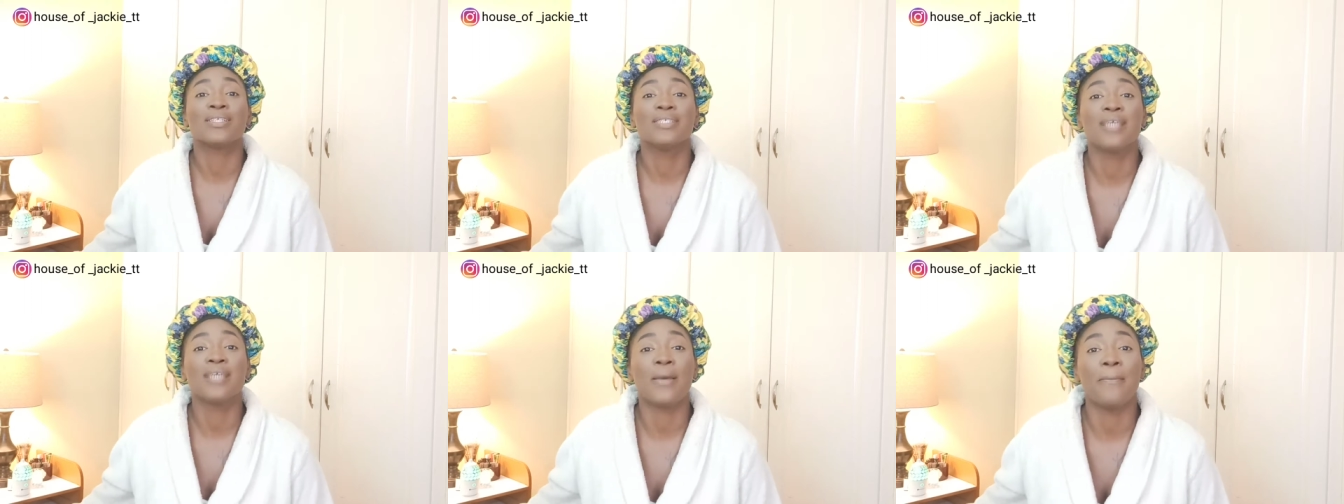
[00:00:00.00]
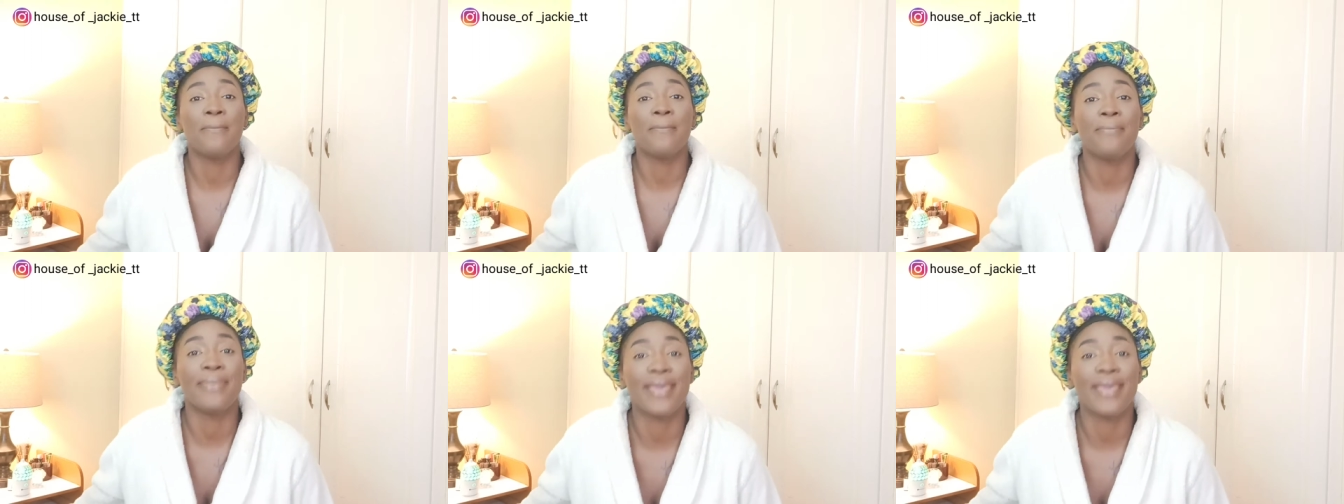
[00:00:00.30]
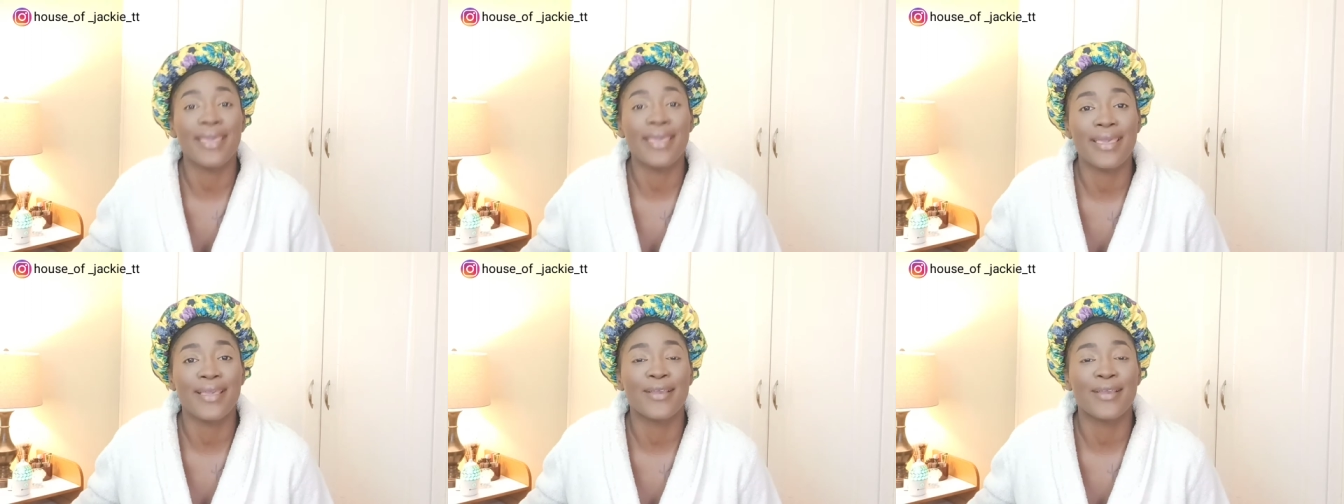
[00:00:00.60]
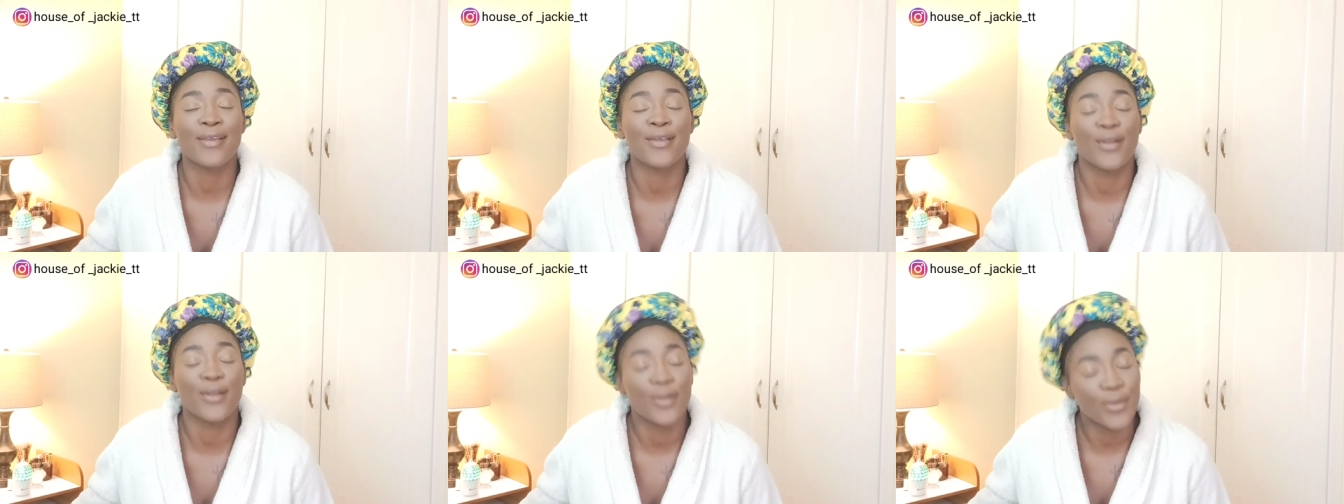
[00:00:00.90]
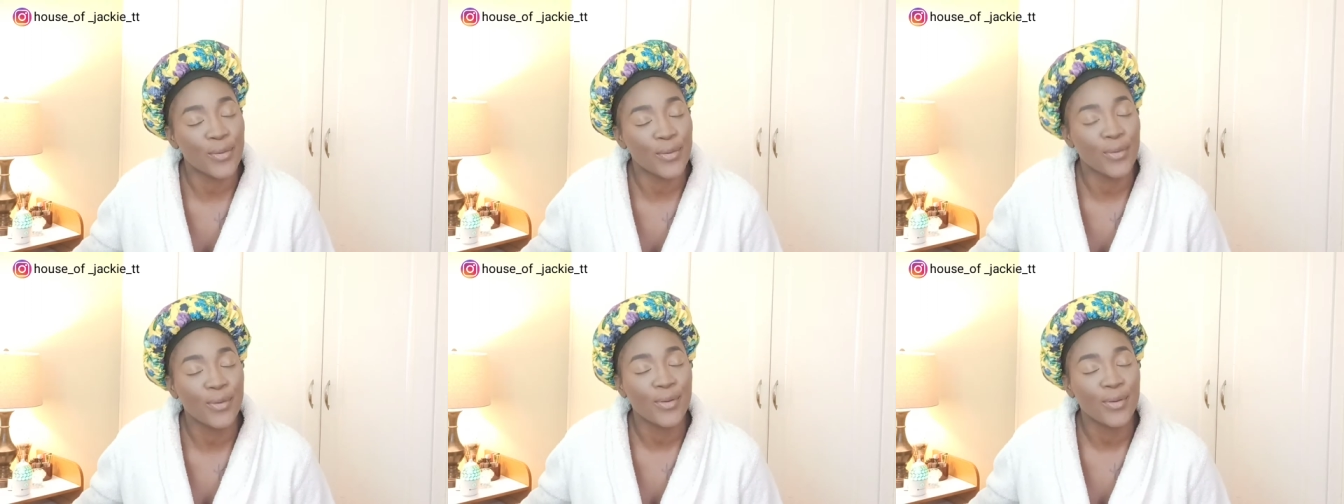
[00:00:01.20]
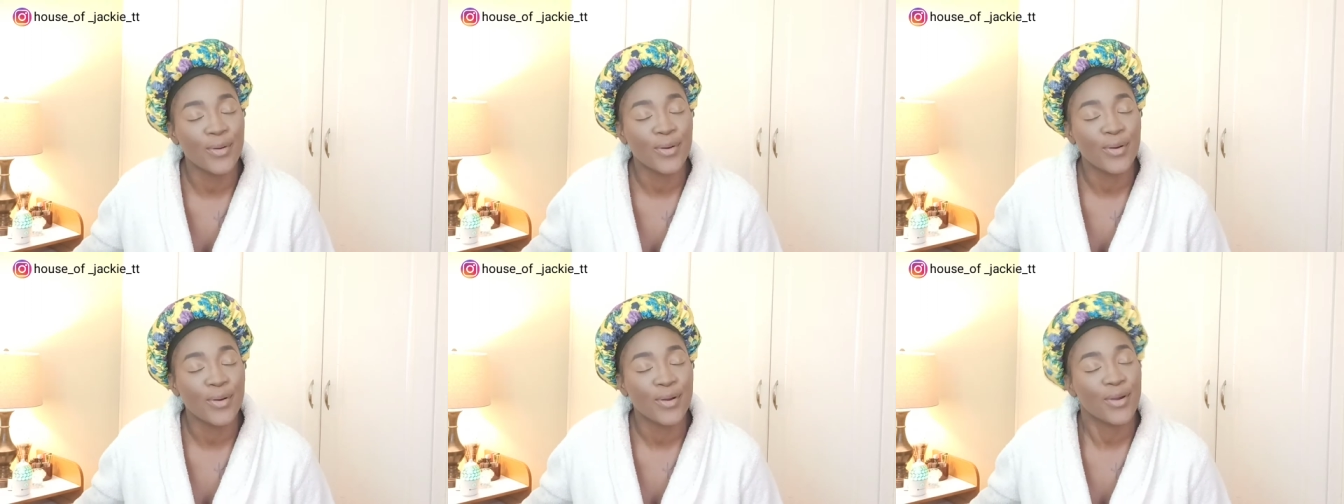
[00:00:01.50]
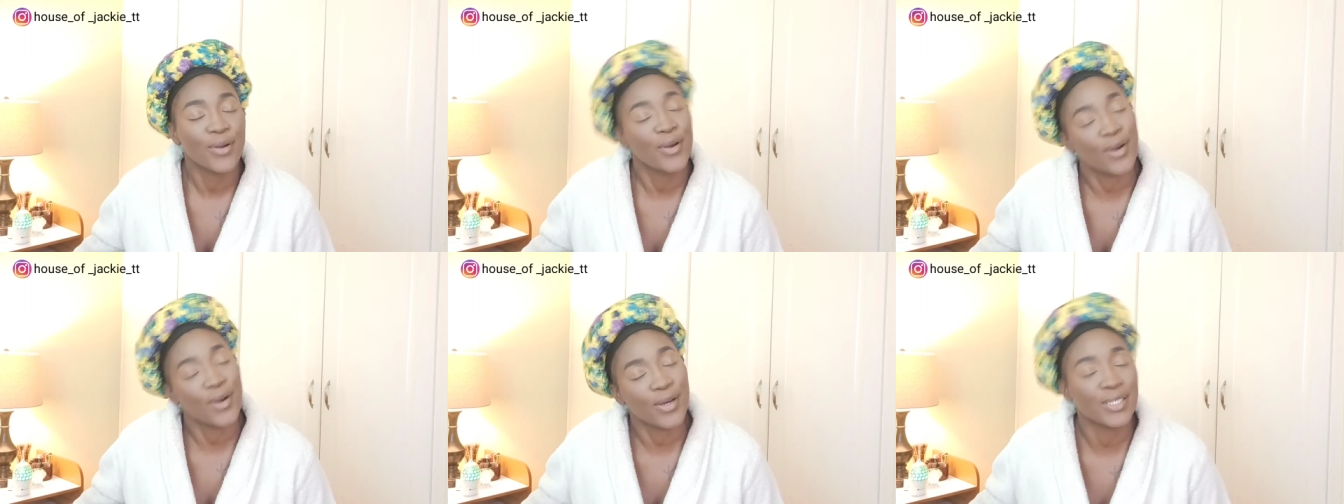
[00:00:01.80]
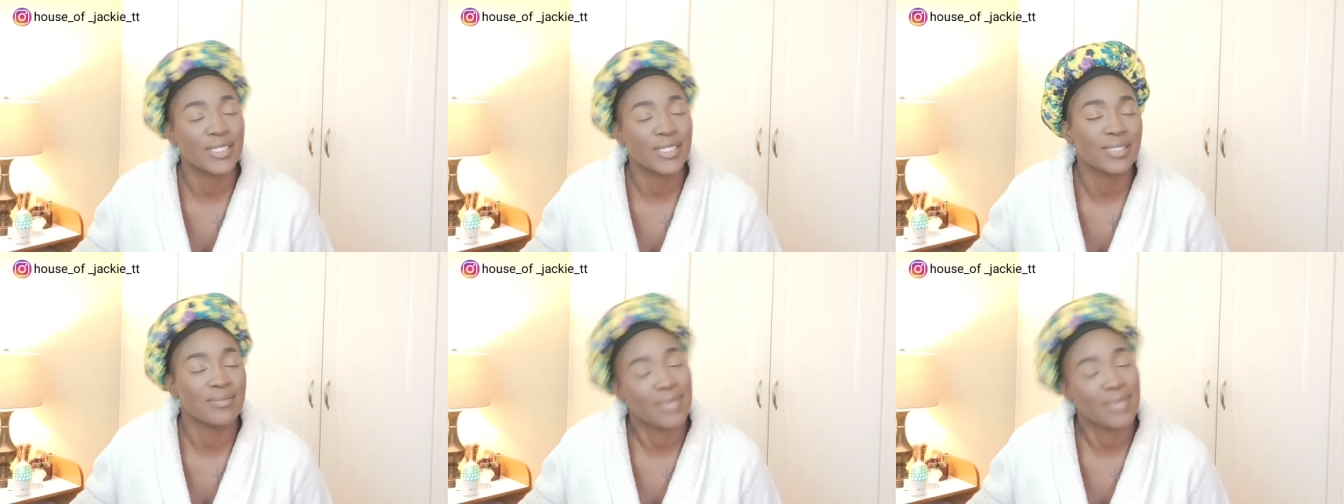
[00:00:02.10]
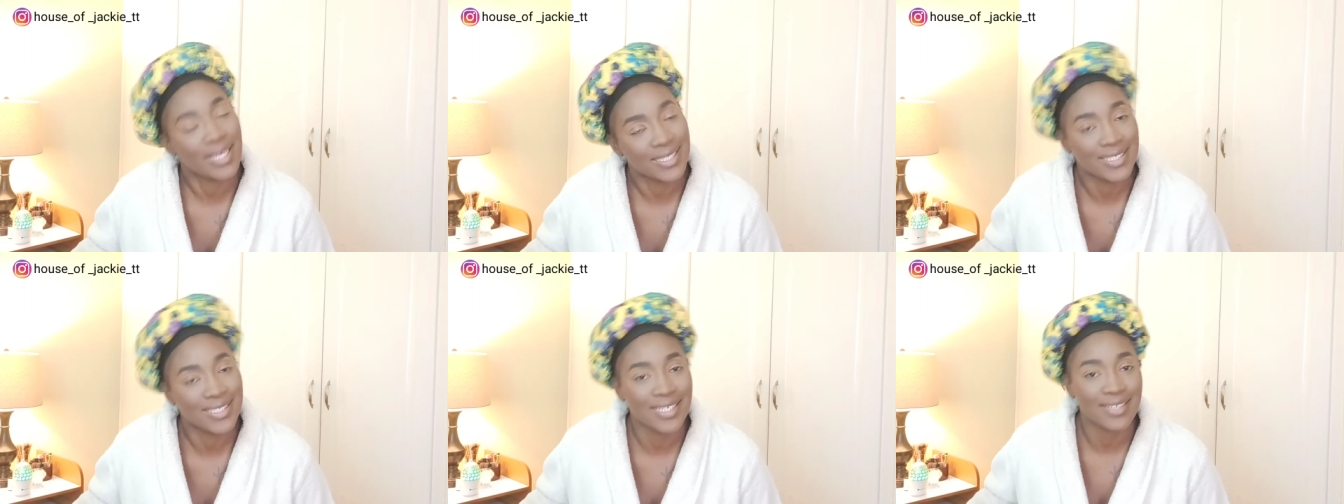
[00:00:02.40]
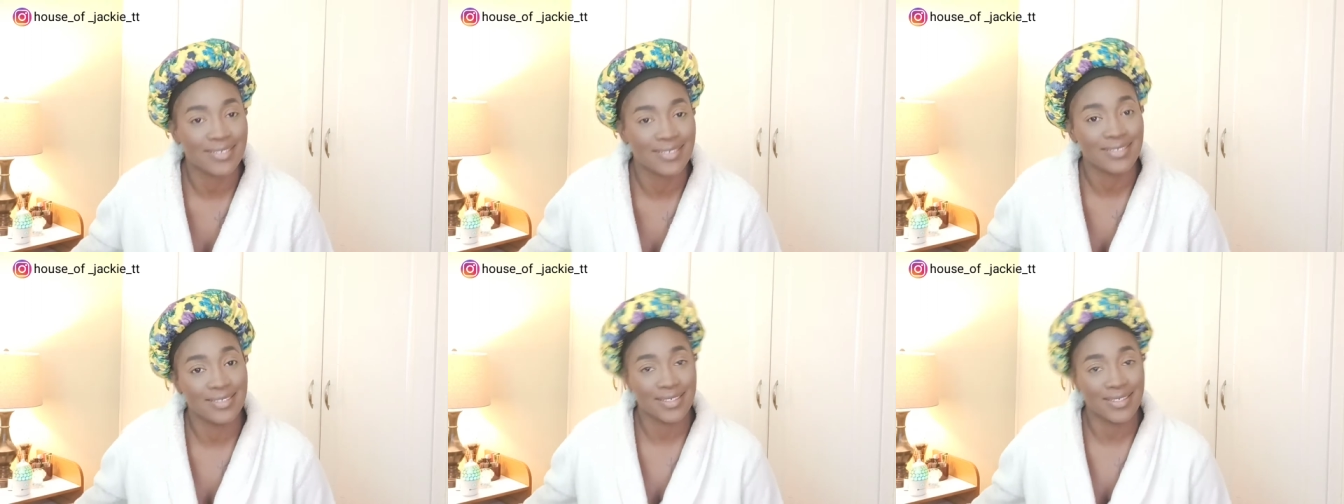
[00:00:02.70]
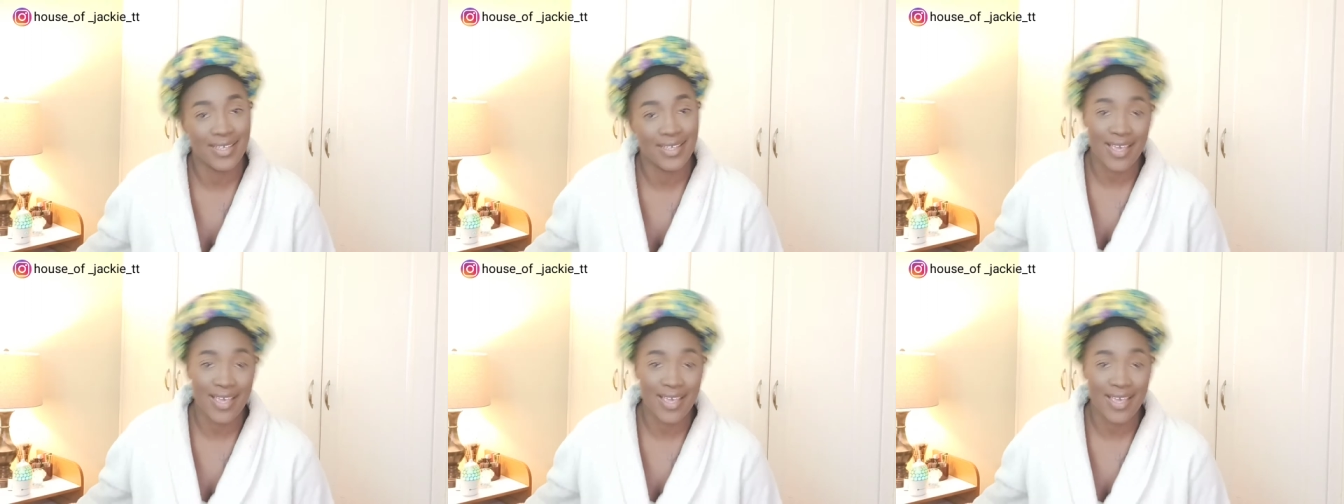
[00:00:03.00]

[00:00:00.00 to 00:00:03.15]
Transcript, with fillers: Tobaglo Cosmetics.